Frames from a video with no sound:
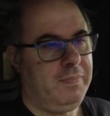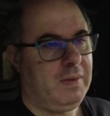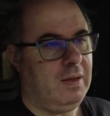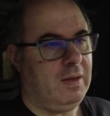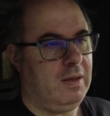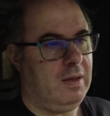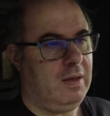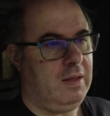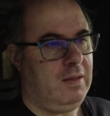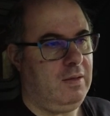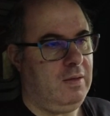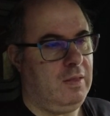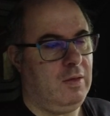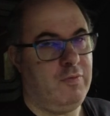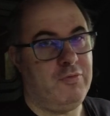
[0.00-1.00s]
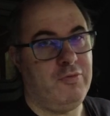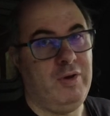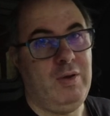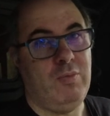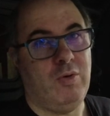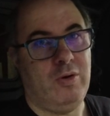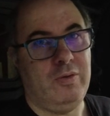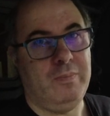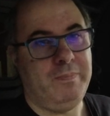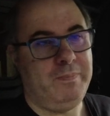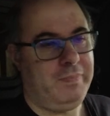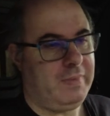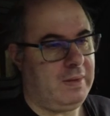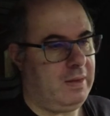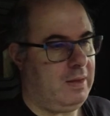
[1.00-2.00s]
the free one.
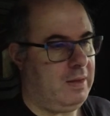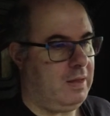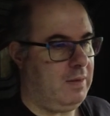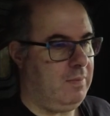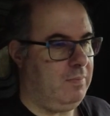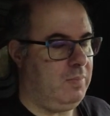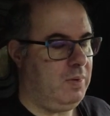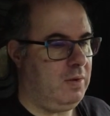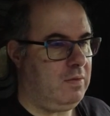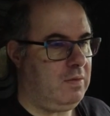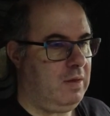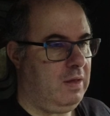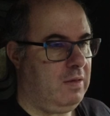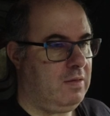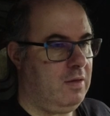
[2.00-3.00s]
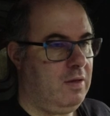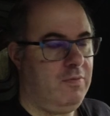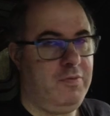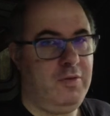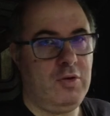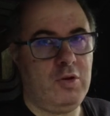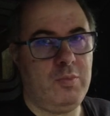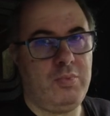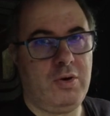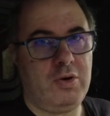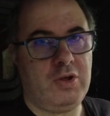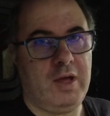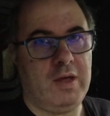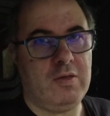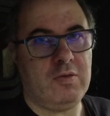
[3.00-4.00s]
But it's a future
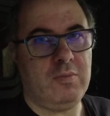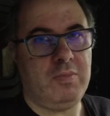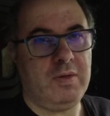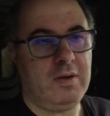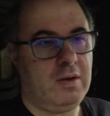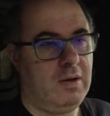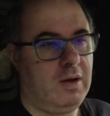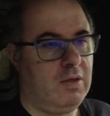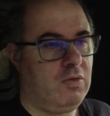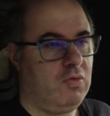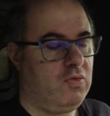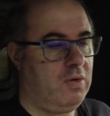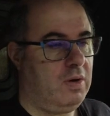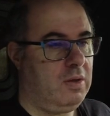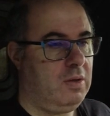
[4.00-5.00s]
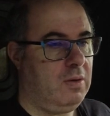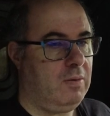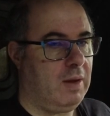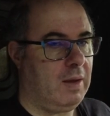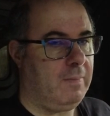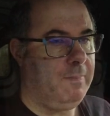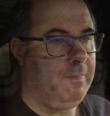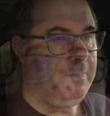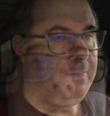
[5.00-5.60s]
project, it's something I'd like to try doing.